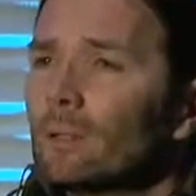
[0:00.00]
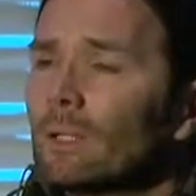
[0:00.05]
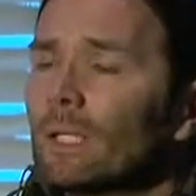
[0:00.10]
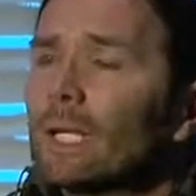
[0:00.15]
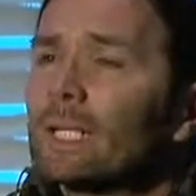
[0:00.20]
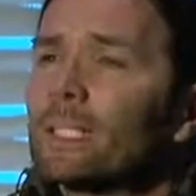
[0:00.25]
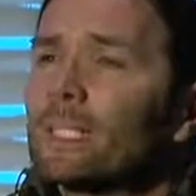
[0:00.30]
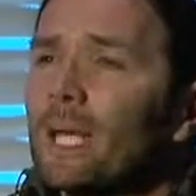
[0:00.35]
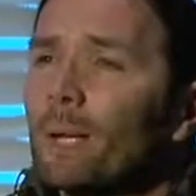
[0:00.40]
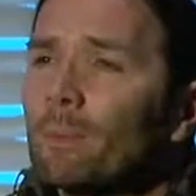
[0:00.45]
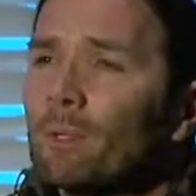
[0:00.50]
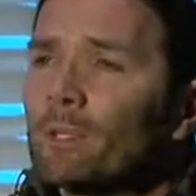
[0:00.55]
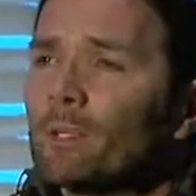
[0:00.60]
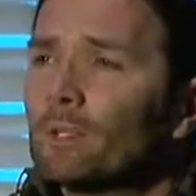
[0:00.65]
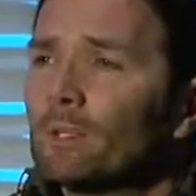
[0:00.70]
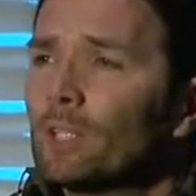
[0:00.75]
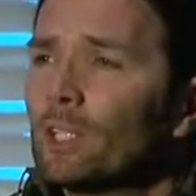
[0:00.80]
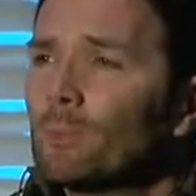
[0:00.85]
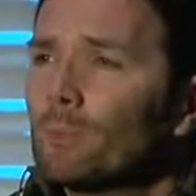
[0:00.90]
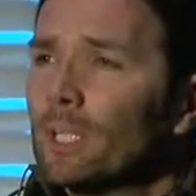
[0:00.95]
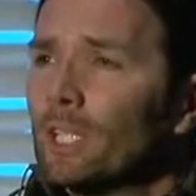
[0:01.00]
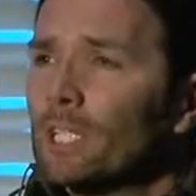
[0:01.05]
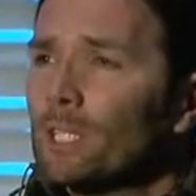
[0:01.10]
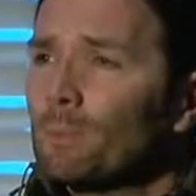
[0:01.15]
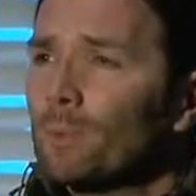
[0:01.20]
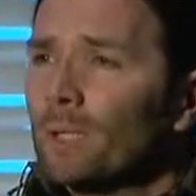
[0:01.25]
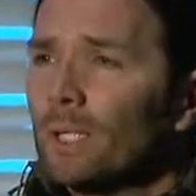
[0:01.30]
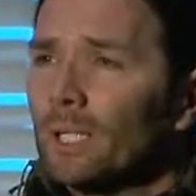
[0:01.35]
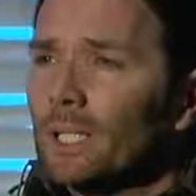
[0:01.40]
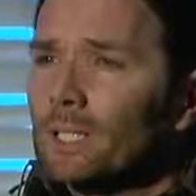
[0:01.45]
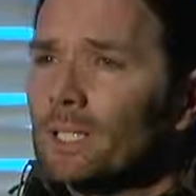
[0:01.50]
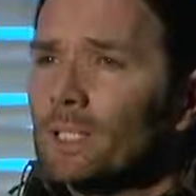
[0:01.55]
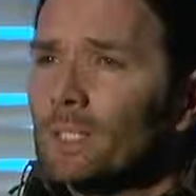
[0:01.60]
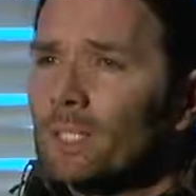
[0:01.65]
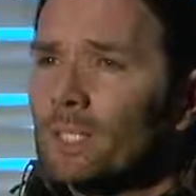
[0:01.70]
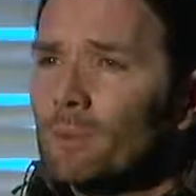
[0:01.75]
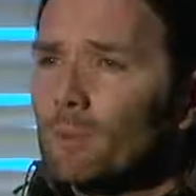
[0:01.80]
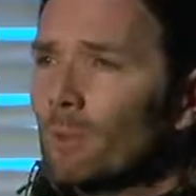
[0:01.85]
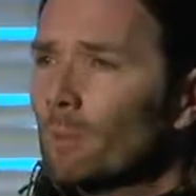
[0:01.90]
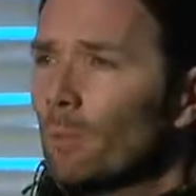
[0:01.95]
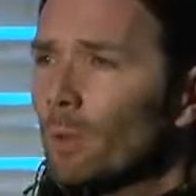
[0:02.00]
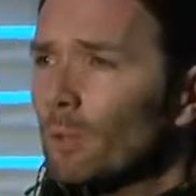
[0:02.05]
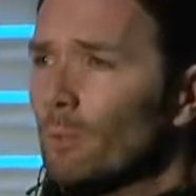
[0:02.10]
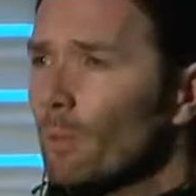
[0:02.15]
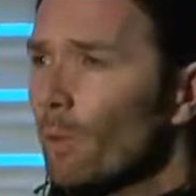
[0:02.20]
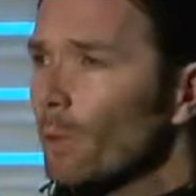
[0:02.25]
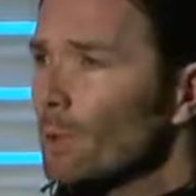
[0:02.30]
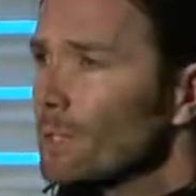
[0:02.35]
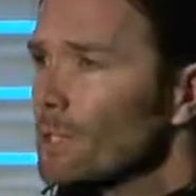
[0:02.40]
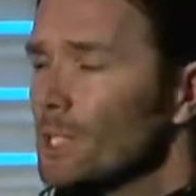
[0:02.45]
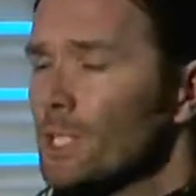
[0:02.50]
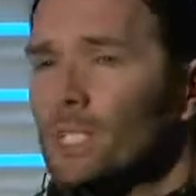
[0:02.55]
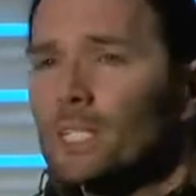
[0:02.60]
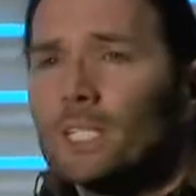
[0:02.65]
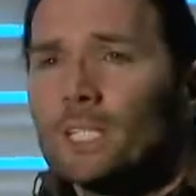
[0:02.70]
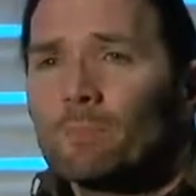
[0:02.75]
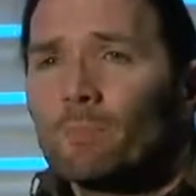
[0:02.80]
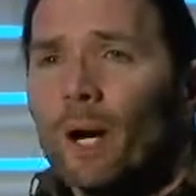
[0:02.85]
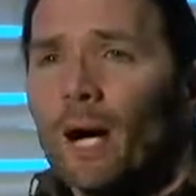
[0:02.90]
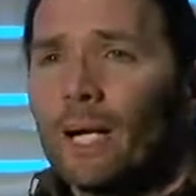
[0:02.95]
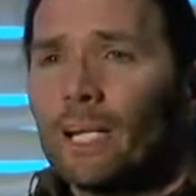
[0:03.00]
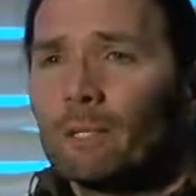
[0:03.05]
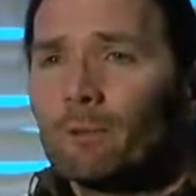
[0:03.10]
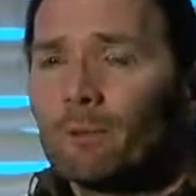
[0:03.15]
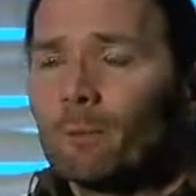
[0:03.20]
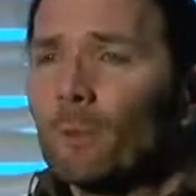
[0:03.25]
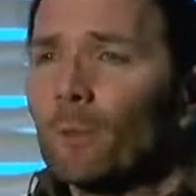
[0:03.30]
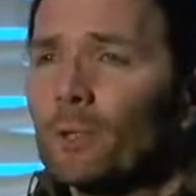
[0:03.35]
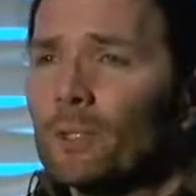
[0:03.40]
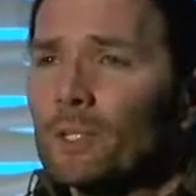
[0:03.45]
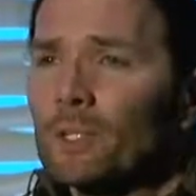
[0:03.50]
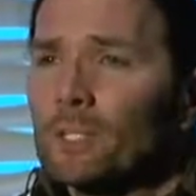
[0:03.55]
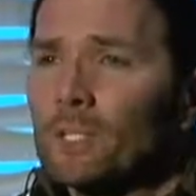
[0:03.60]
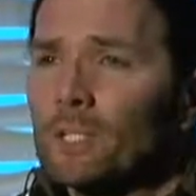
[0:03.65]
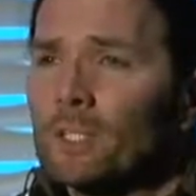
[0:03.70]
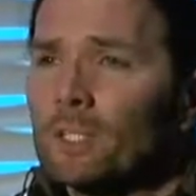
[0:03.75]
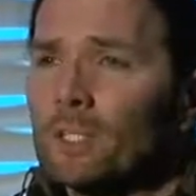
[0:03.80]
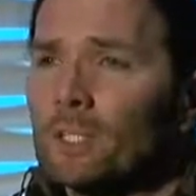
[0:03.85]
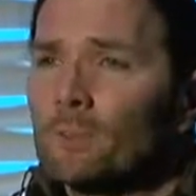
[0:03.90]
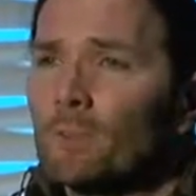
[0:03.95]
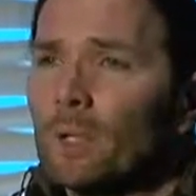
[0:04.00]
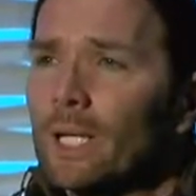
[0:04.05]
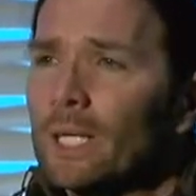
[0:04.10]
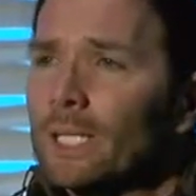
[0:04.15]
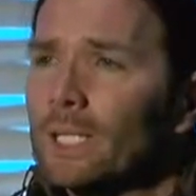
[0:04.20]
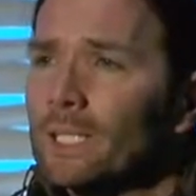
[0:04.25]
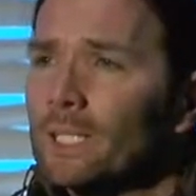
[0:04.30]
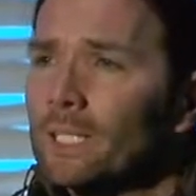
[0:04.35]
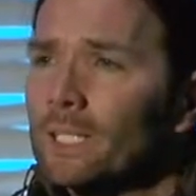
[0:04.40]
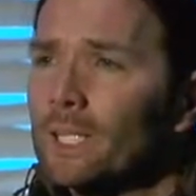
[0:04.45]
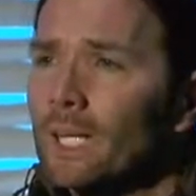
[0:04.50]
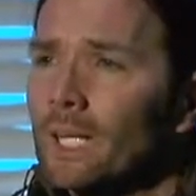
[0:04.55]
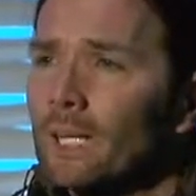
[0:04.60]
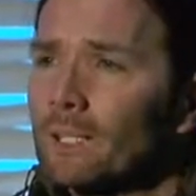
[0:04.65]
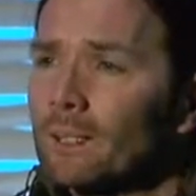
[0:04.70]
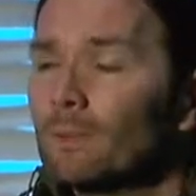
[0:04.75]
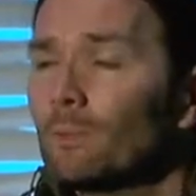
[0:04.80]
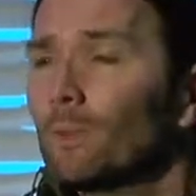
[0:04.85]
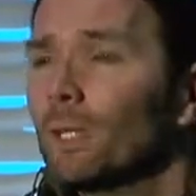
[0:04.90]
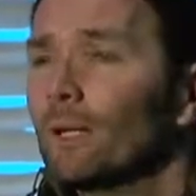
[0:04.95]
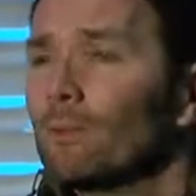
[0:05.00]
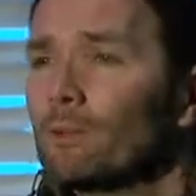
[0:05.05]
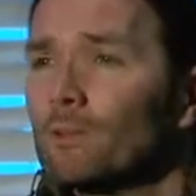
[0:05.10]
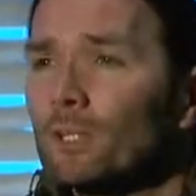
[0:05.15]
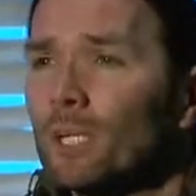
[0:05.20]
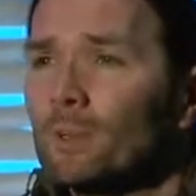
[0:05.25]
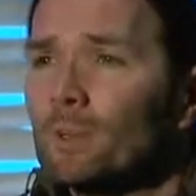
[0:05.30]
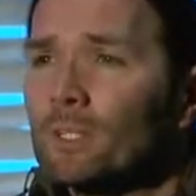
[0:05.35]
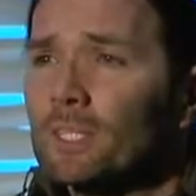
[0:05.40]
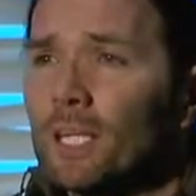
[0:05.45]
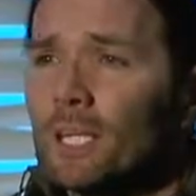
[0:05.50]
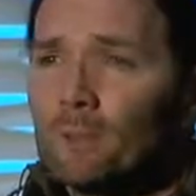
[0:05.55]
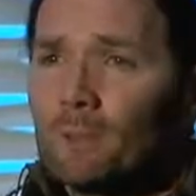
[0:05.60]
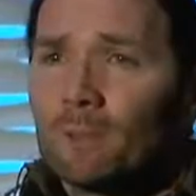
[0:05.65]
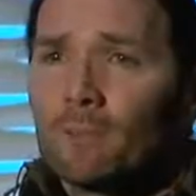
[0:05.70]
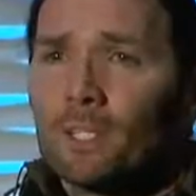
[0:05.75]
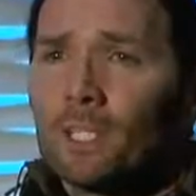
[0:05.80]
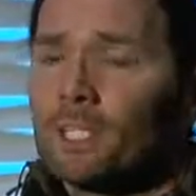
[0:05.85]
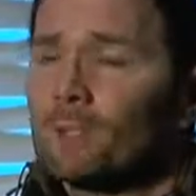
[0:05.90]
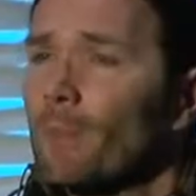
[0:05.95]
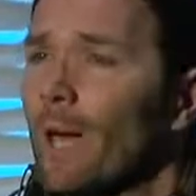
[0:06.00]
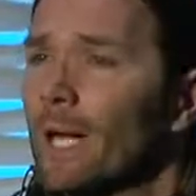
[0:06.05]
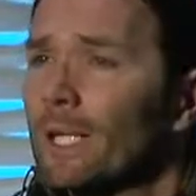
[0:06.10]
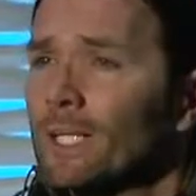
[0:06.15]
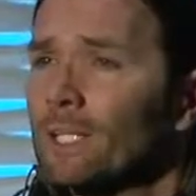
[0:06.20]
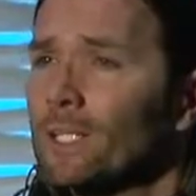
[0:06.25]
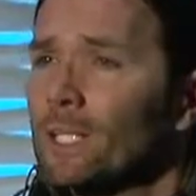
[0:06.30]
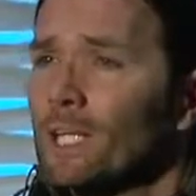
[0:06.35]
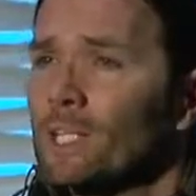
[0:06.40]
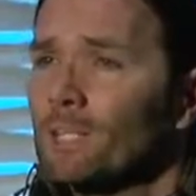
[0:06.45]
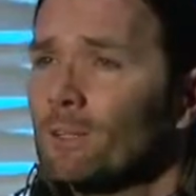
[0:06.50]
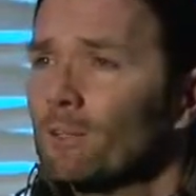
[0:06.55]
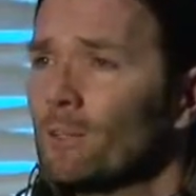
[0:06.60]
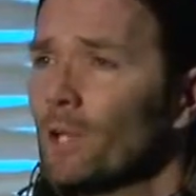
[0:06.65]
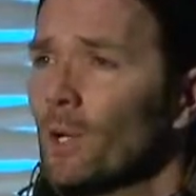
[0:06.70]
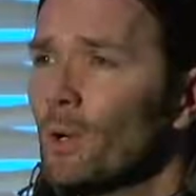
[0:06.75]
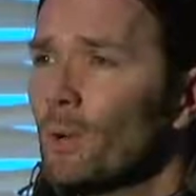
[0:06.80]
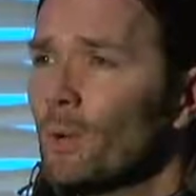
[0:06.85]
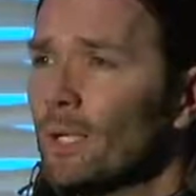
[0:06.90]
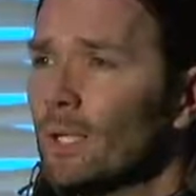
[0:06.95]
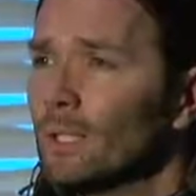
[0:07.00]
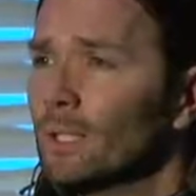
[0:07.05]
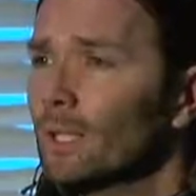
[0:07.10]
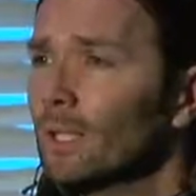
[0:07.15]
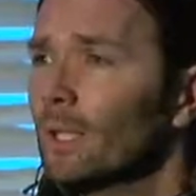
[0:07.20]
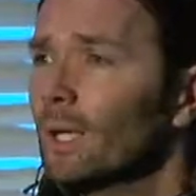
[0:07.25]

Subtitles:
exceptional human experiences? I mean, we're more than just this body, we're more than just this waking state. We have dream states, we have expanded states of knowing.